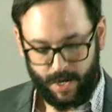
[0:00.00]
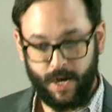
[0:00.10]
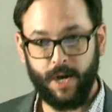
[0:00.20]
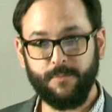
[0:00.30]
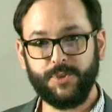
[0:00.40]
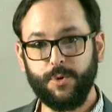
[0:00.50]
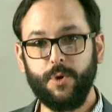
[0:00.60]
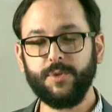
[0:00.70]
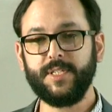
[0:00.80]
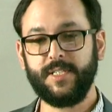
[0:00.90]
So
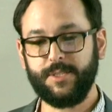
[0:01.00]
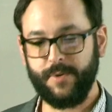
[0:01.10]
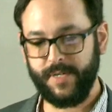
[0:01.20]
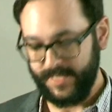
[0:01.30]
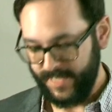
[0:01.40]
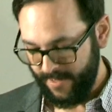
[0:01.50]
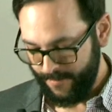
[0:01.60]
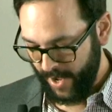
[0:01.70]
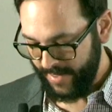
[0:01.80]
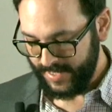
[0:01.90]
Colson is going to say
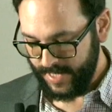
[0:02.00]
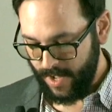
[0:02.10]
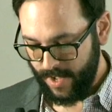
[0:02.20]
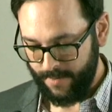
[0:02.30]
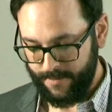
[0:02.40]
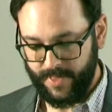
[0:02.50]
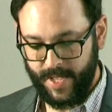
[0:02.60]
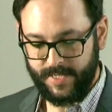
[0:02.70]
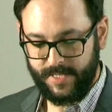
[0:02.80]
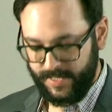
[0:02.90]
that by the time
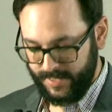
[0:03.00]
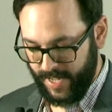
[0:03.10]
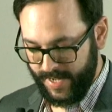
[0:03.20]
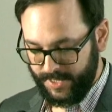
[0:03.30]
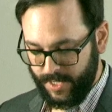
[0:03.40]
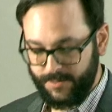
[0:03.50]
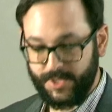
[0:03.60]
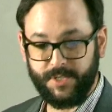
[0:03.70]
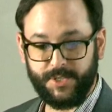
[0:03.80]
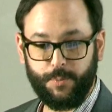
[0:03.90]
that Thind's case comes
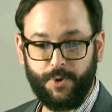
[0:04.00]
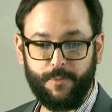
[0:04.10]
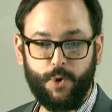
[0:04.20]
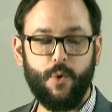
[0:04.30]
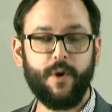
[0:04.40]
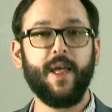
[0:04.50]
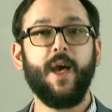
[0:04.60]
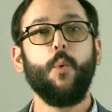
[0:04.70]
to the Supreme Court,